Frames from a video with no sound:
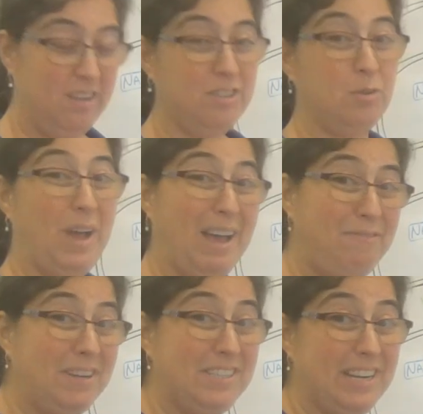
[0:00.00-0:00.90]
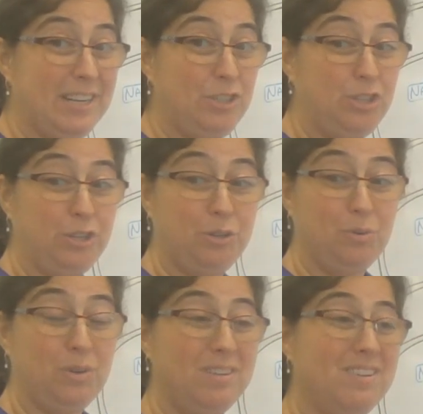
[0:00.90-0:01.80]
So
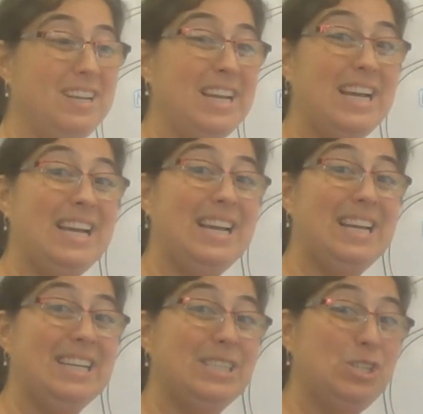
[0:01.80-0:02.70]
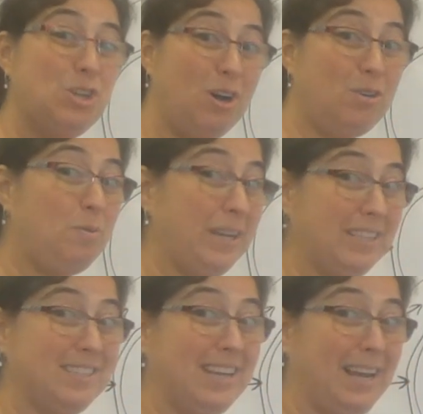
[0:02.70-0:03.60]
FADH2 is not quite
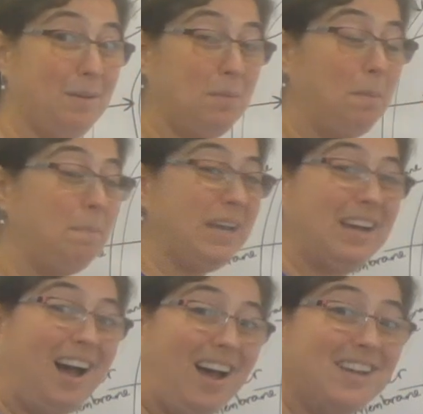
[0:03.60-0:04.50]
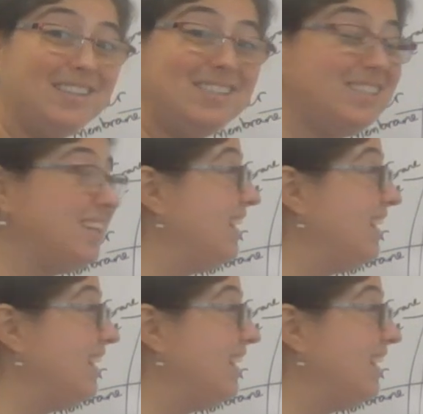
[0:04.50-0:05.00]
the same because